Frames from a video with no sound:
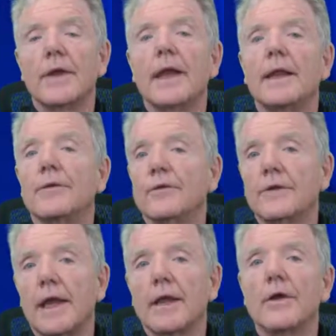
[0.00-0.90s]
and it was
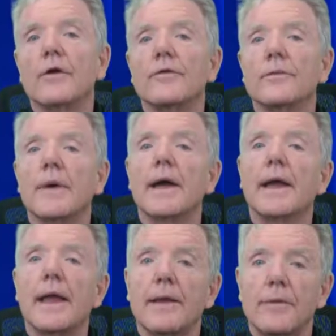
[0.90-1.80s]
taken over by
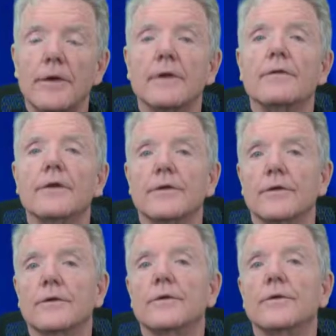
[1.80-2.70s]
a building
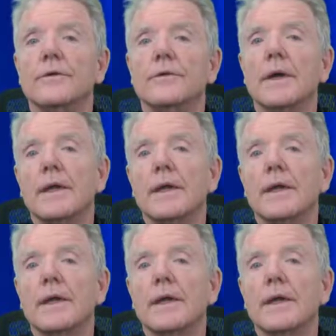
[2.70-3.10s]
official who,